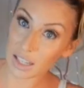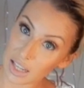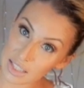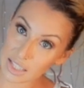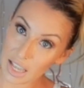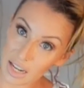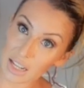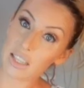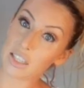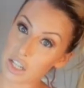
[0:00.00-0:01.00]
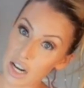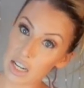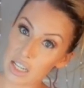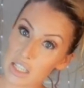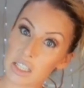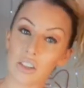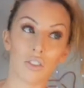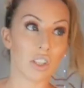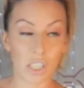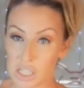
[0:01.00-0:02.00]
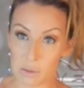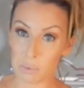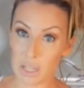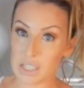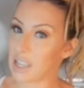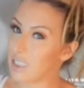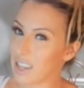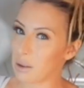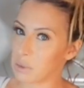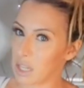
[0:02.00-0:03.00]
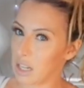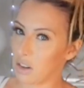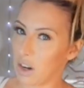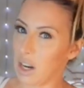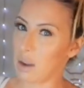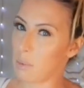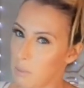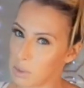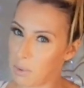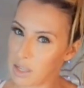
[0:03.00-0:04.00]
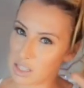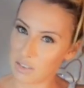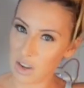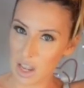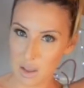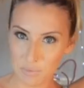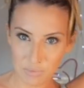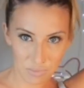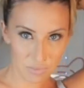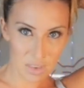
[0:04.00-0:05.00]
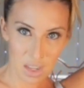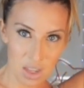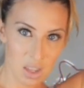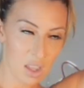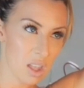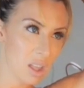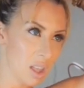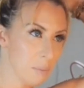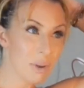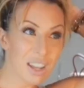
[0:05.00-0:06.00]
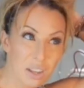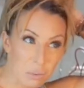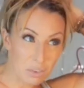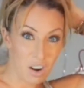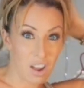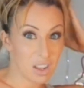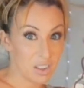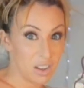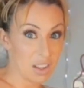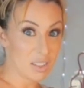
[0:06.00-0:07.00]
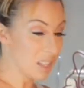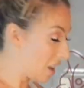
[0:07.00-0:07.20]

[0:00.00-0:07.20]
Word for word: like I said, the Chinese really cheap place. I think I'm saying it right. I'm almost positive I am. But I could be wrong. Who knows?